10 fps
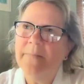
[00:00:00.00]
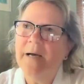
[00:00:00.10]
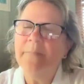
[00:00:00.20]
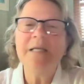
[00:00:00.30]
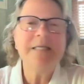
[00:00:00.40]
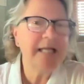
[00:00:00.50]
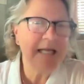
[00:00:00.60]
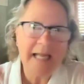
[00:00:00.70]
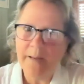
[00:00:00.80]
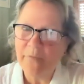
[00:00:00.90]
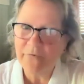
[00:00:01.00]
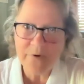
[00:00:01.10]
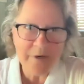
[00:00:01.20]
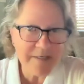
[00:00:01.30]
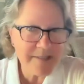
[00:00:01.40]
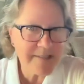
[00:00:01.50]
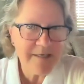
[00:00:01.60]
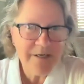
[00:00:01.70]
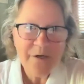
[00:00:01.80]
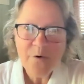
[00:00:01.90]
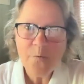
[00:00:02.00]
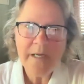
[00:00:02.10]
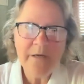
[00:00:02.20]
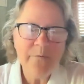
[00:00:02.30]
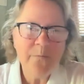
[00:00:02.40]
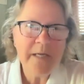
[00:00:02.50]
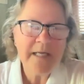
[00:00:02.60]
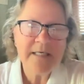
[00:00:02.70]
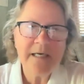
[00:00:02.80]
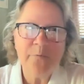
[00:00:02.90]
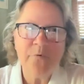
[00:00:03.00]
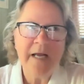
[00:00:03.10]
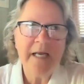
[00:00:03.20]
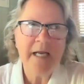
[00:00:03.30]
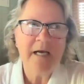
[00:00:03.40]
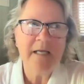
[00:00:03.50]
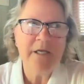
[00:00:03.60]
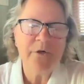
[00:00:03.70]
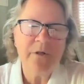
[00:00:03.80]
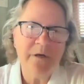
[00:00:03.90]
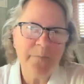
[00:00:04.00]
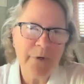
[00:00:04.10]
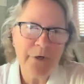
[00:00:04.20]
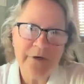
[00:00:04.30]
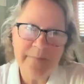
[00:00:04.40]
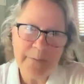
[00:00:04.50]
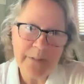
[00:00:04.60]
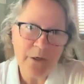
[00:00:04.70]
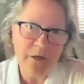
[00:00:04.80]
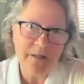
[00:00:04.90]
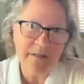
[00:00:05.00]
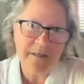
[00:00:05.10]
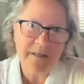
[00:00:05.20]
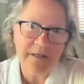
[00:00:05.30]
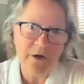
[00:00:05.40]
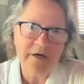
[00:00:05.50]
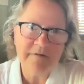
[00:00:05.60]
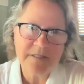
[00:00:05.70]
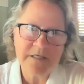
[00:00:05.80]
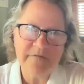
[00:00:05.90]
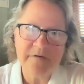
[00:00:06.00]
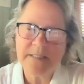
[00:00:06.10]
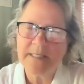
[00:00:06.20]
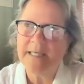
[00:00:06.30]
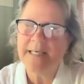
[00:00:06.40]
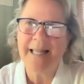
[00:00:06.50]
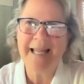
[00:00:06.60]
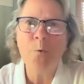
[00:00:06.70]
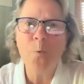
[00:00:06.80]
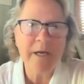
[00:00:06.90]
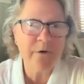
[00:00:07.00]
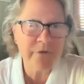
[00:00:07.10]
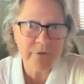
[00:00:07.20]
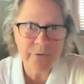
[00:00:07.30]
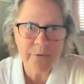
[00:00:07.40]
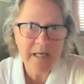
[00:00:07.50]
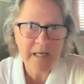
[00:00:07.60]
i'm going to say it came through us we we ended up writing a year long program that we called the heart of service in like a week or two